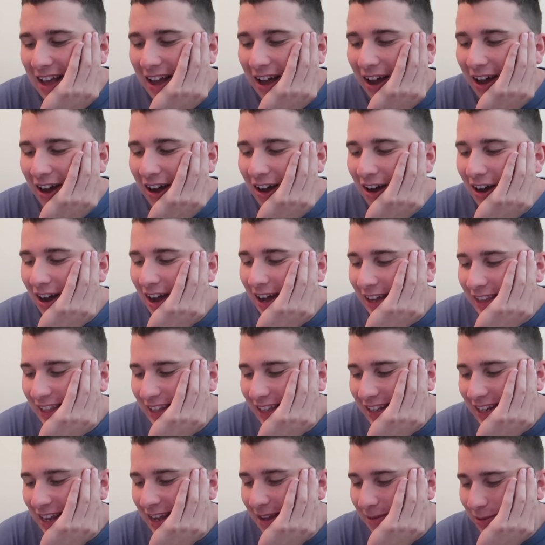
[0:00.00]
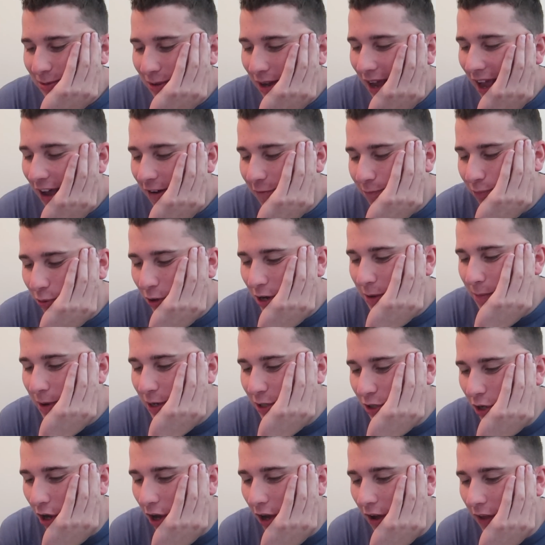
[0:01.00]
a hockey name. So I have pretty
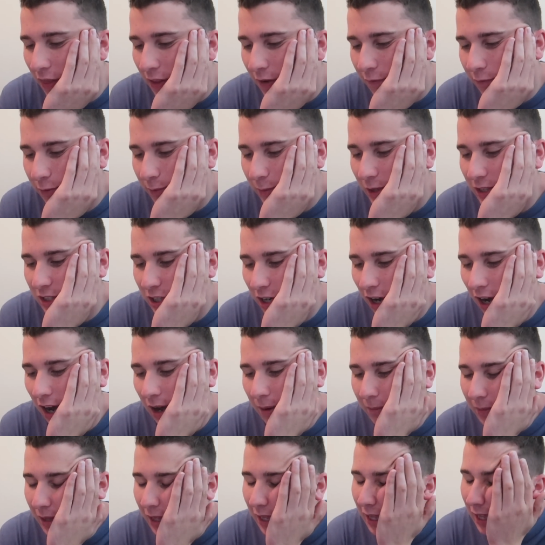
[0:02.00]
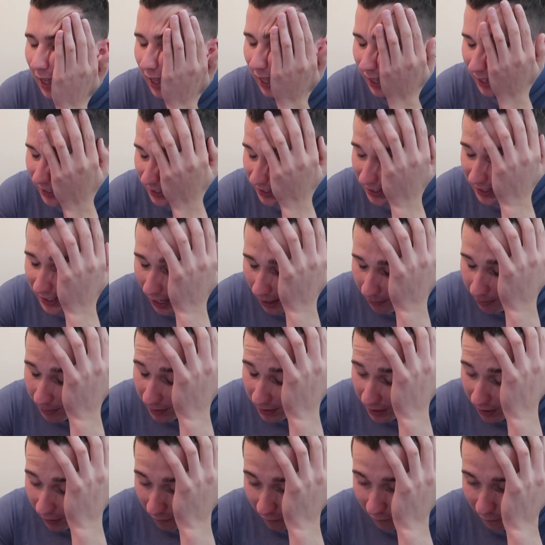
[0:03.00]
much all of them from the top,
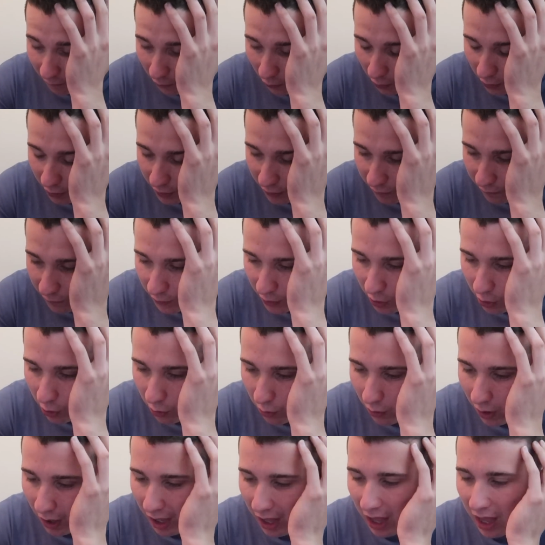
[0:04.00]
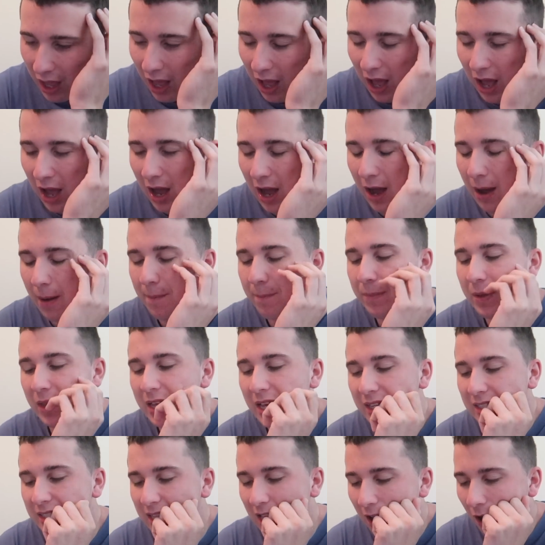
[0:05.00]
except the first few, um,
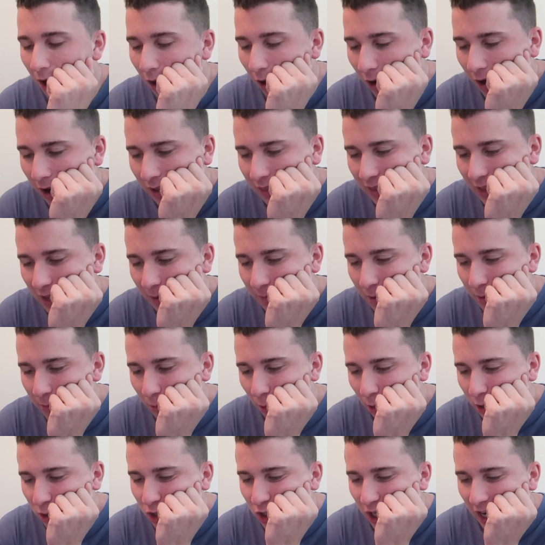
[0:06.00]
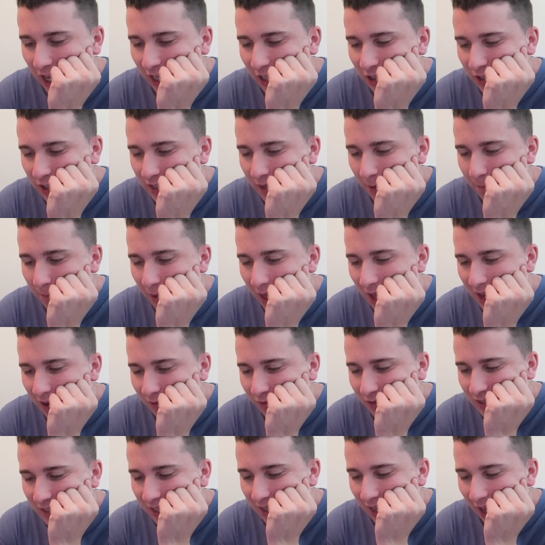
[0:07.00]
because they are a little bit more challenging. The Man
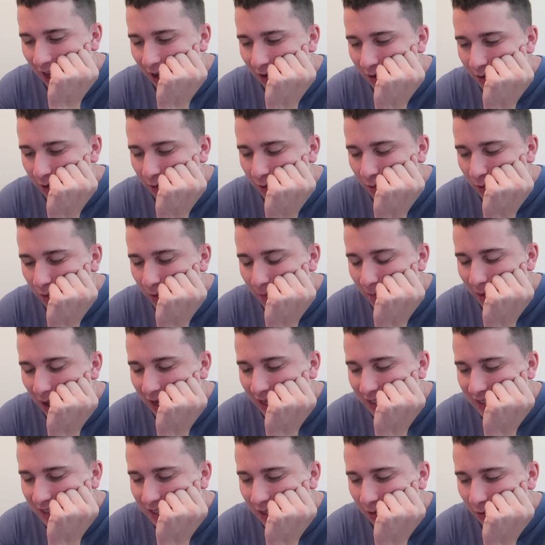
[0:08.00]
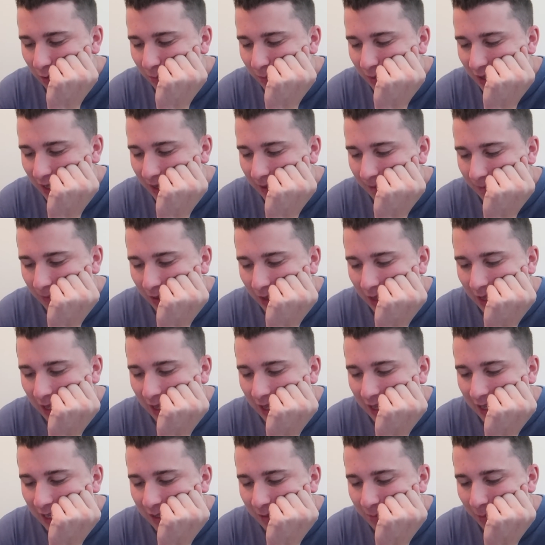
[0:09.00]
of Steel, I don't know who the Man of Steel would be.
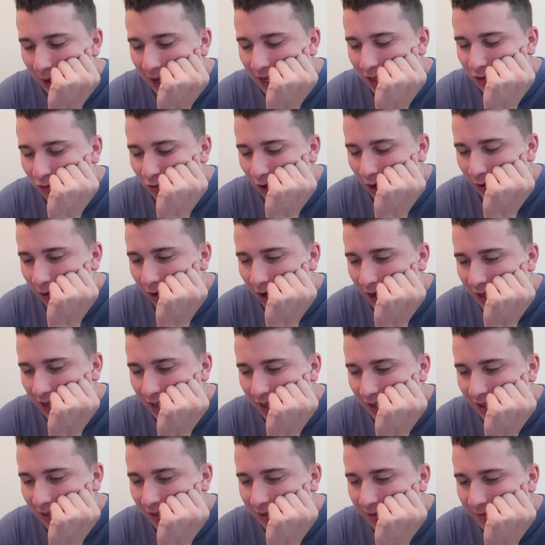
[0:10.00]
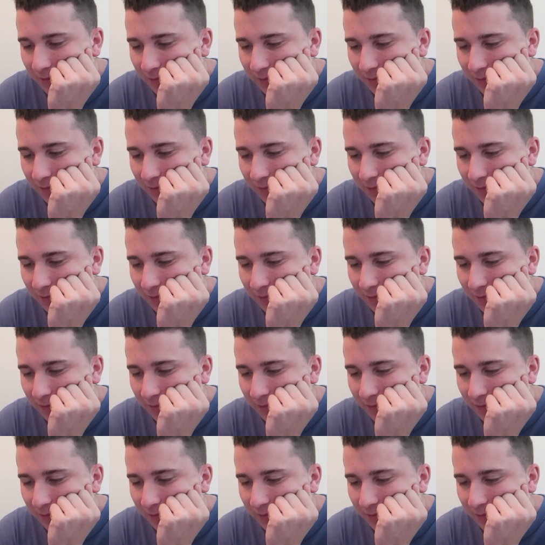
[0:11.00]
Is Mike Trout on here?